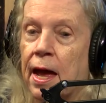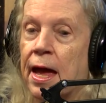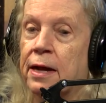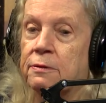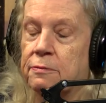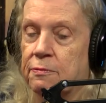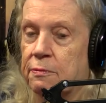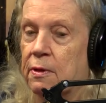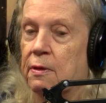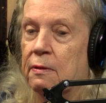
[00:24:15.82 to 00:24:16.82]
and
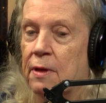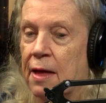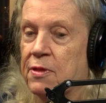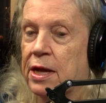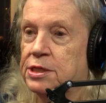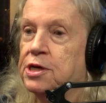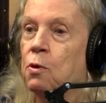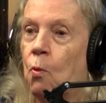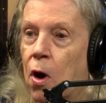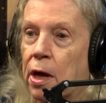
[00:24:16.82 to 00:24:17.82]
and then
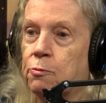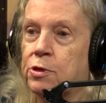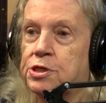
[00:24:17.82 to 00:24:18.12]
tier one,